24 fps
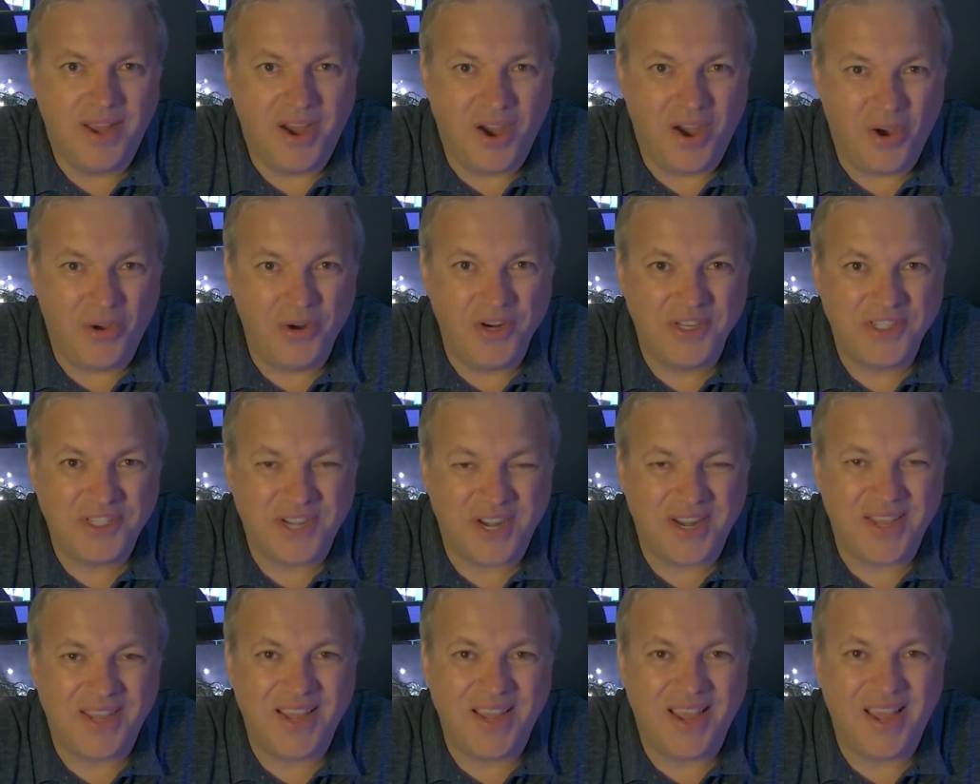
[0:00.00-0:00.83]

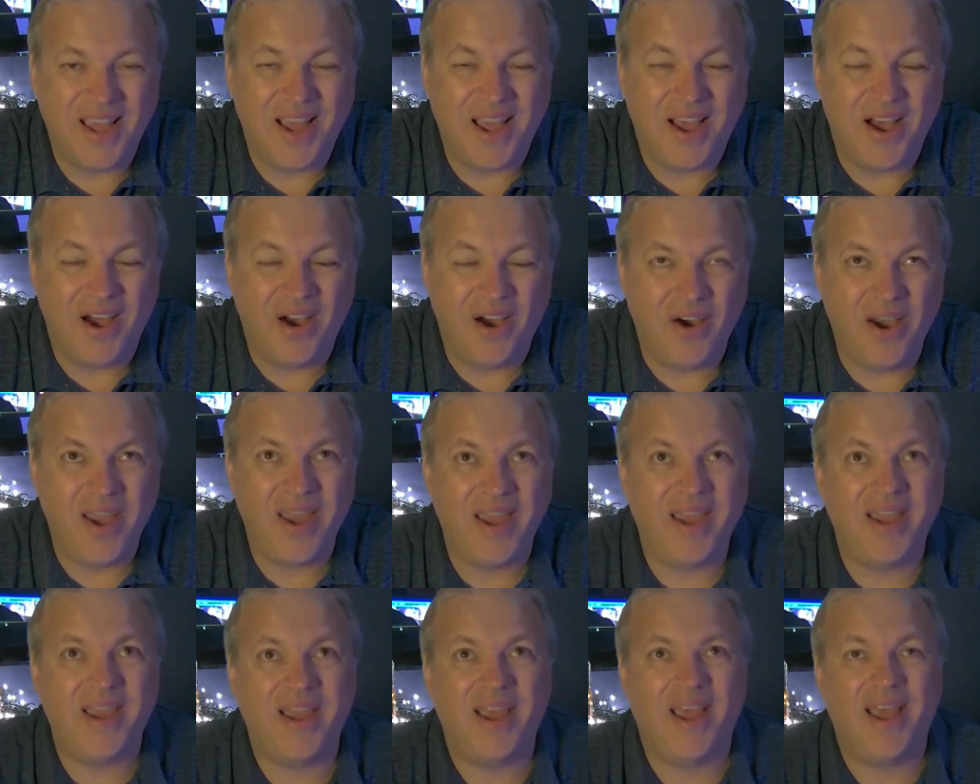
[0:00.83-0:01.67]
Honestly,
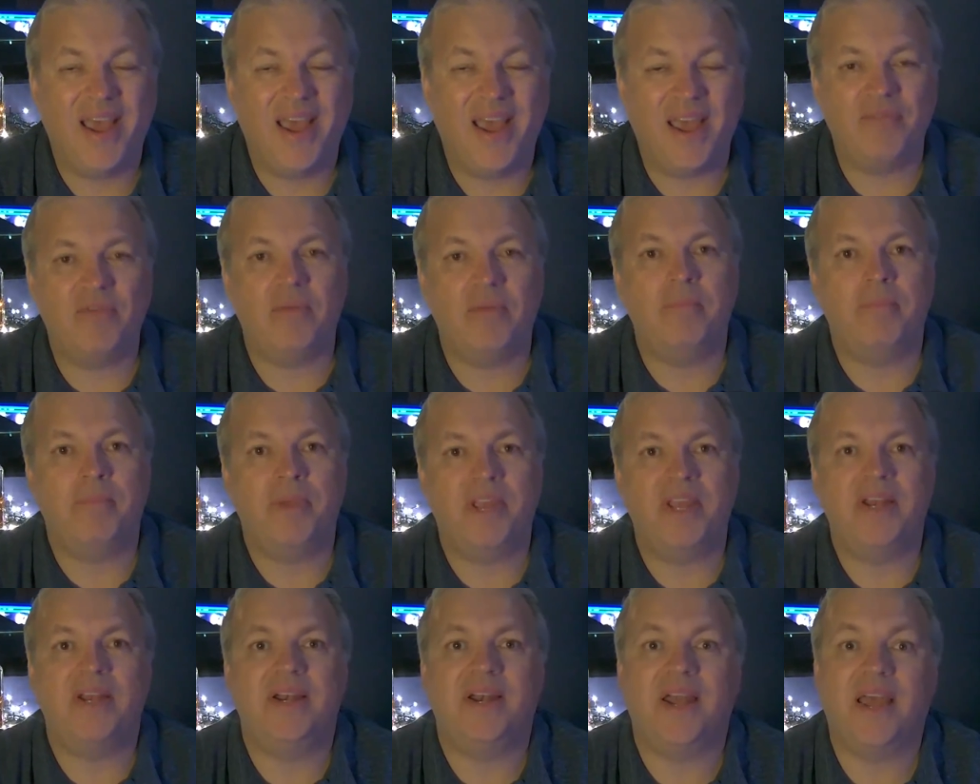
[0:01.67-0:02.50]
I haven't
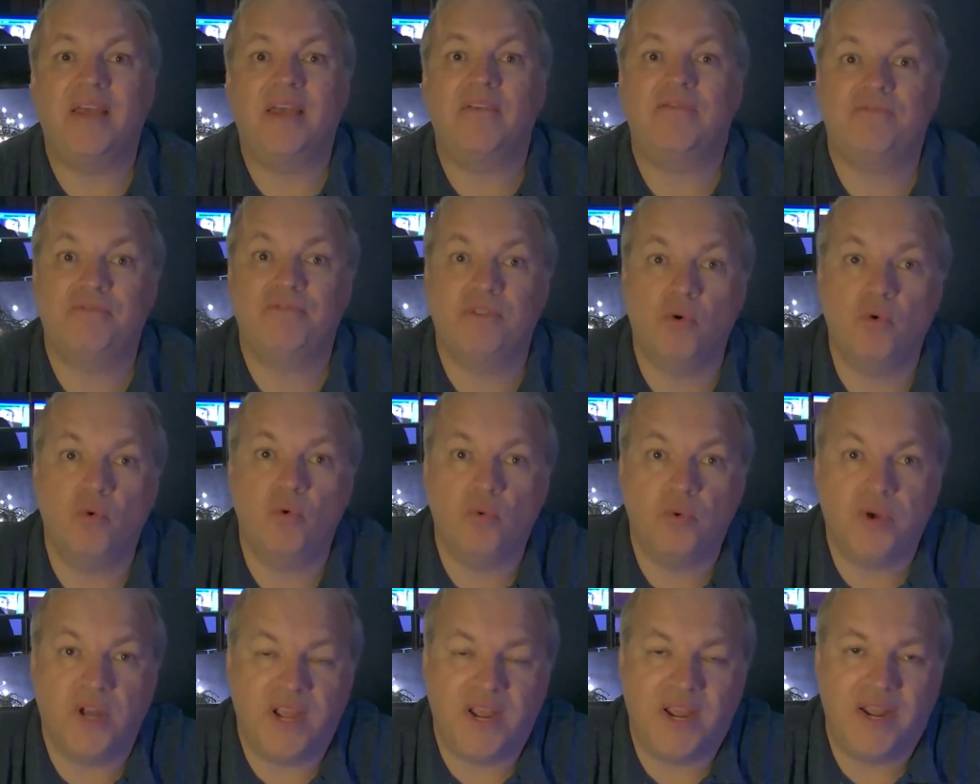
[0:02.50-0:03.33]
been that
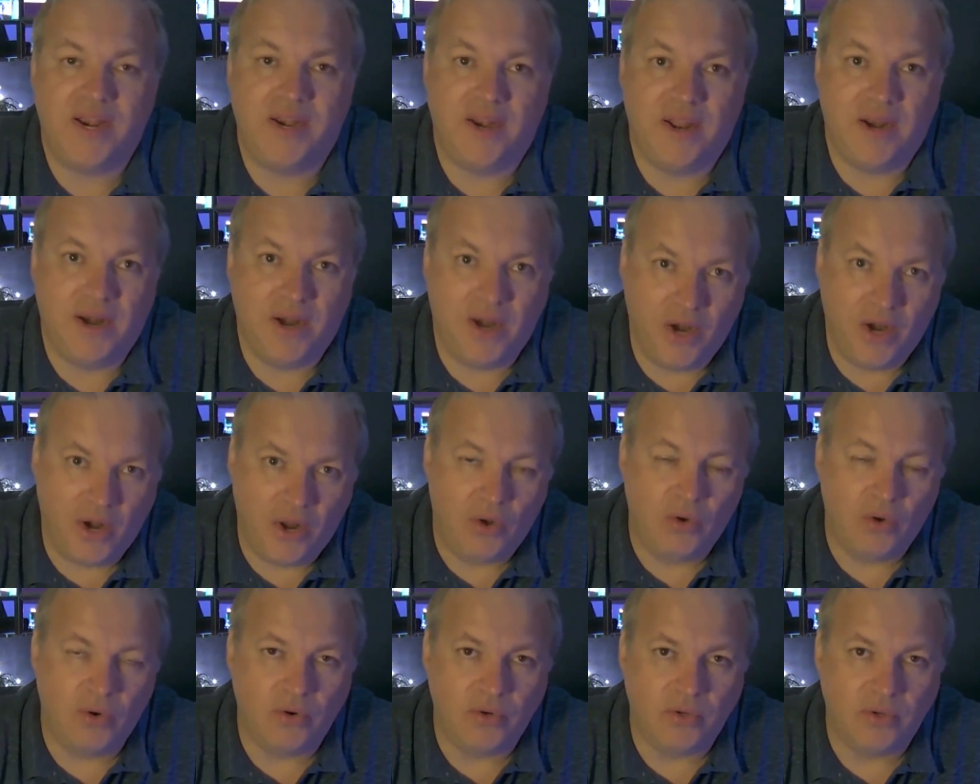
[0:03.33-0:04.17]
fooled in a
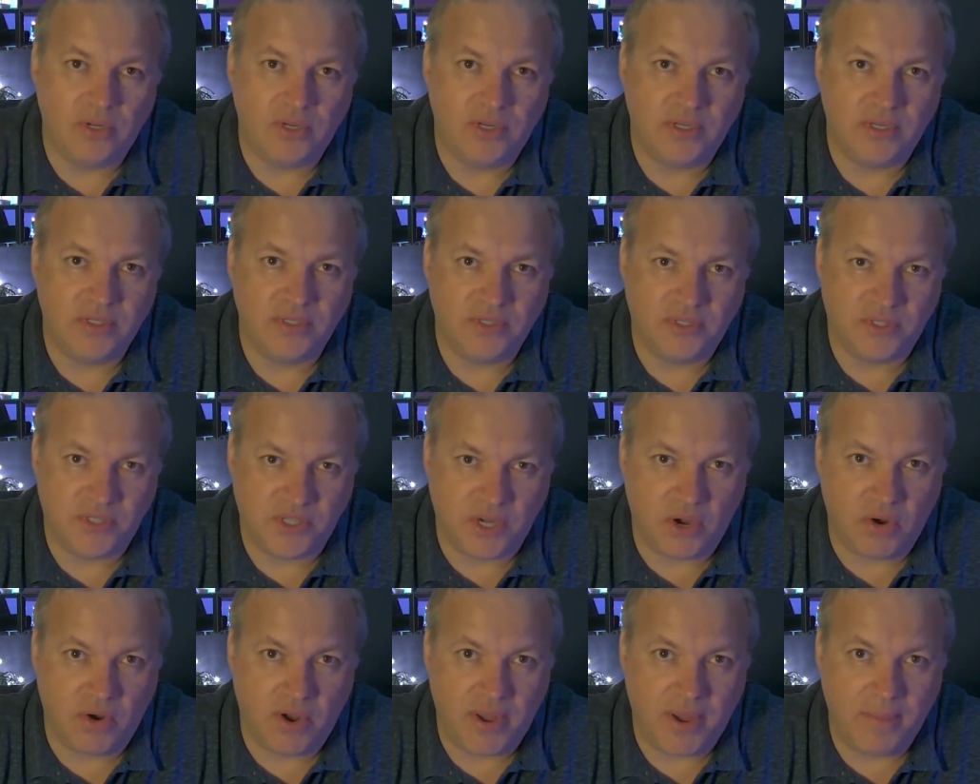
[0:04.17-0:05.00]
long
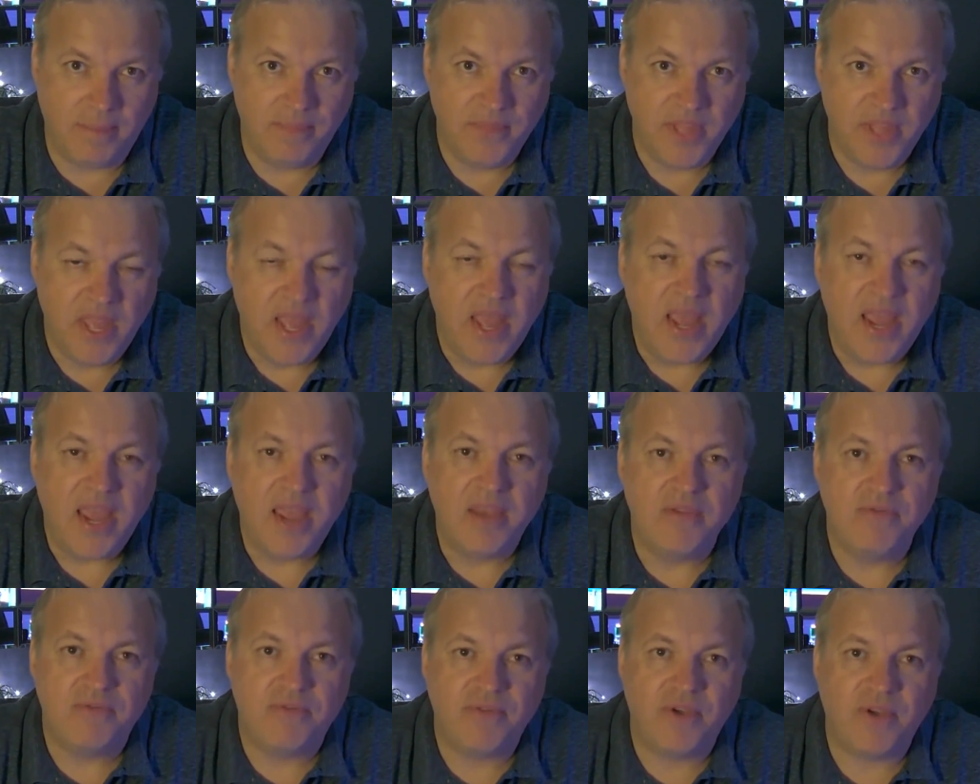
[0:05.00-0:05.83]
time.
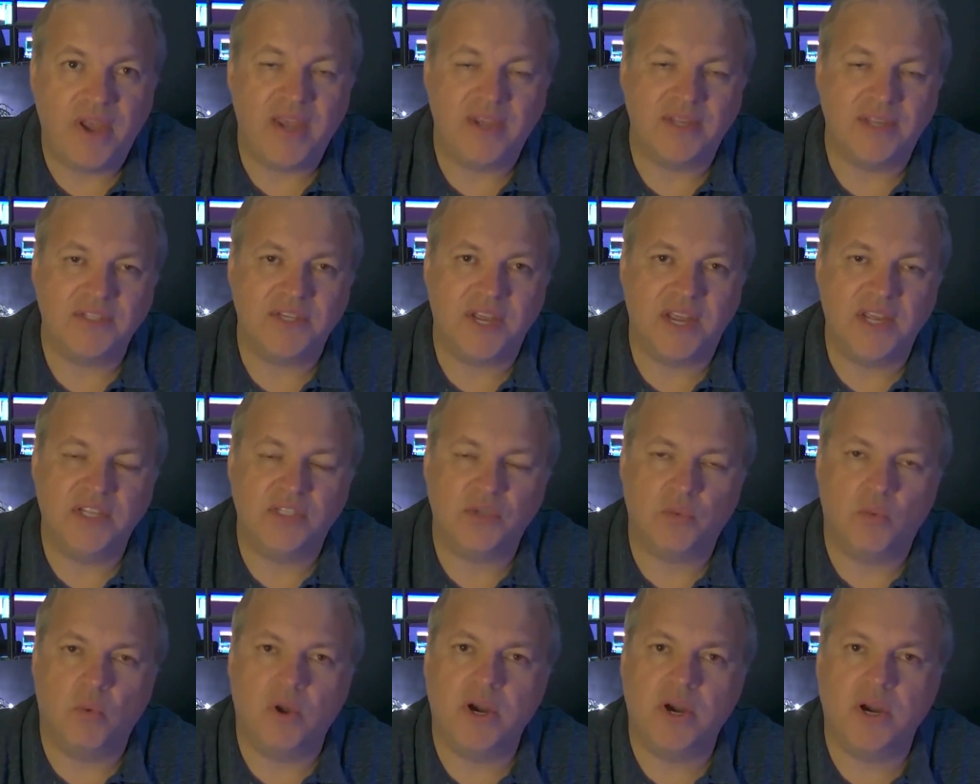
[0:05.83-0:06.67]
In fact,
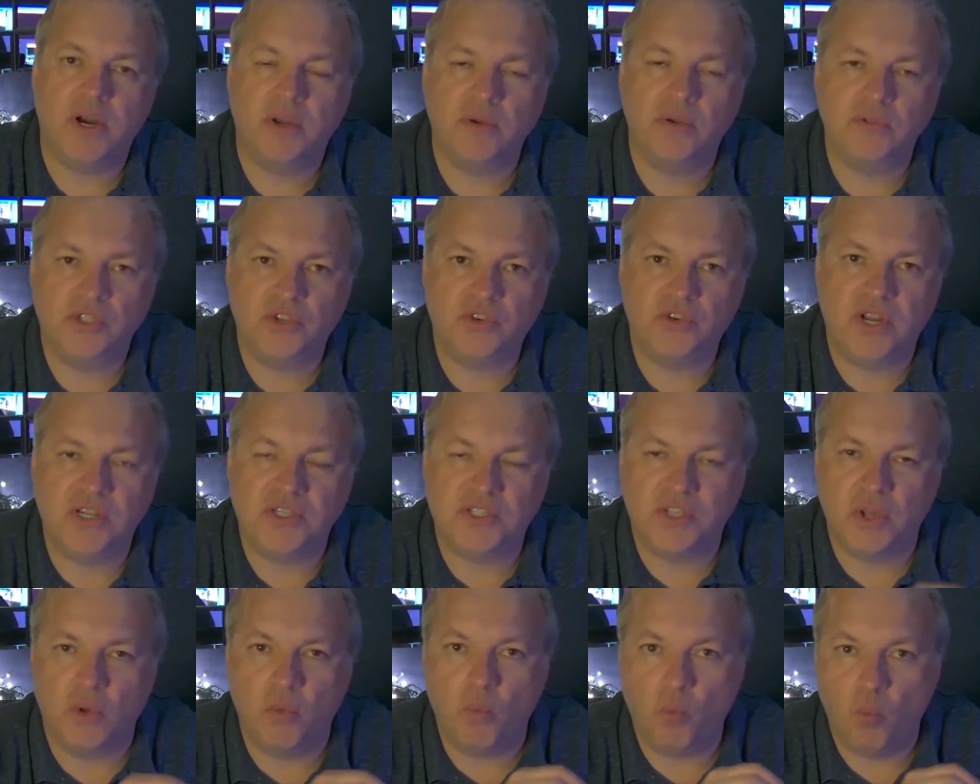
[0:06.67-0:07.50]
it's one of those tricks
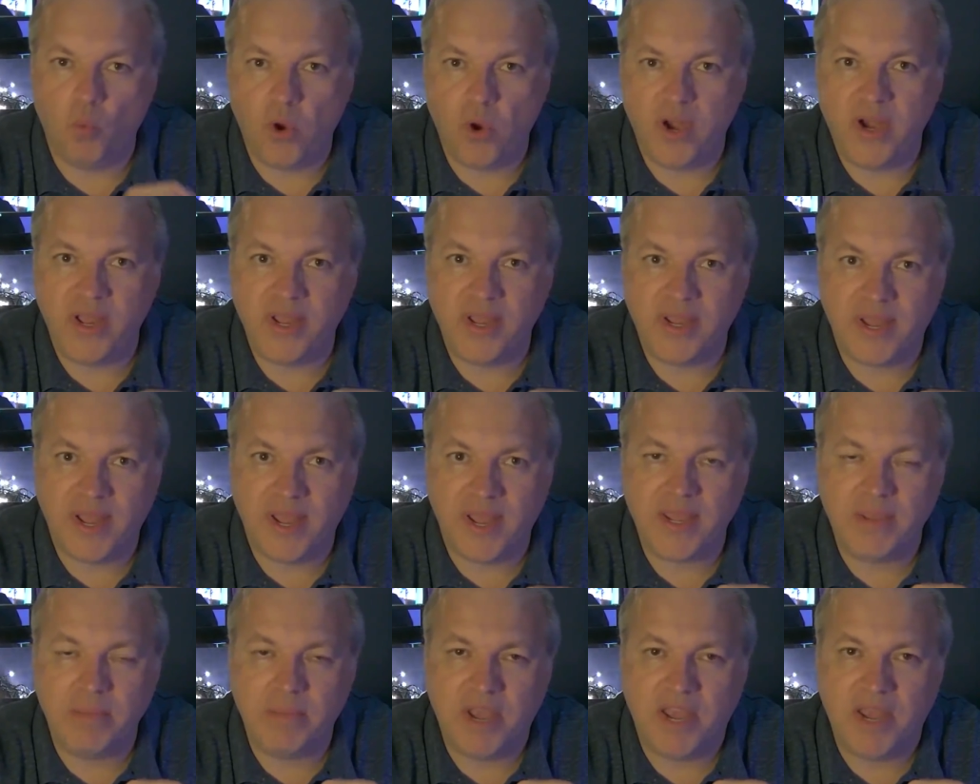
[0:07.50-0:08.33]
that when it
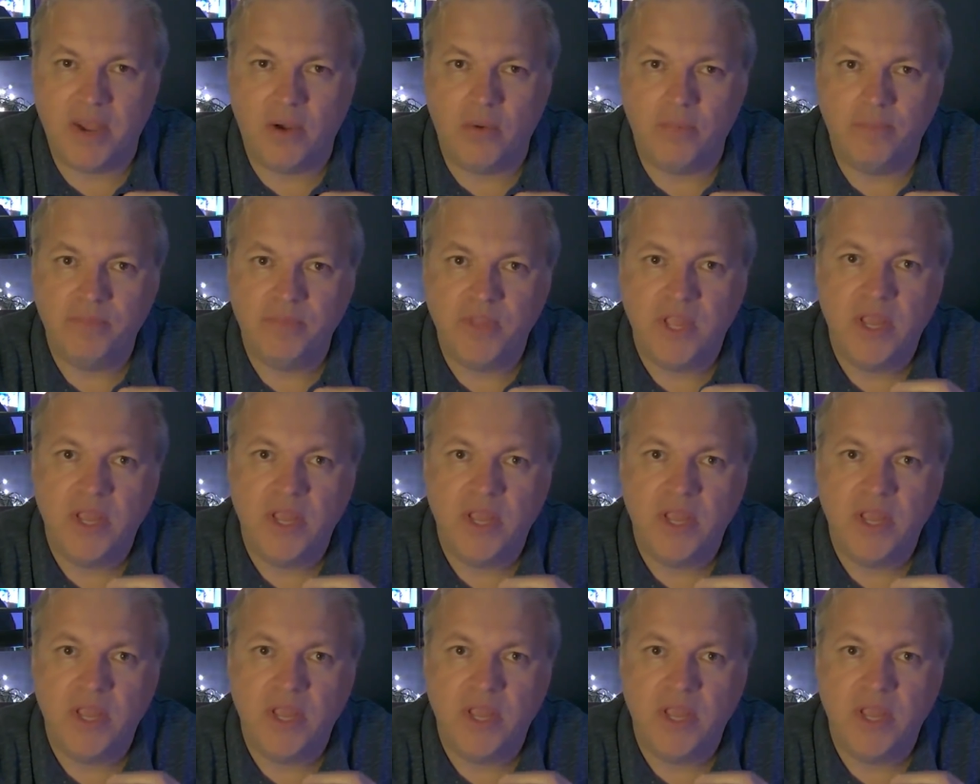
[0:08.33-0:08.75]
came out,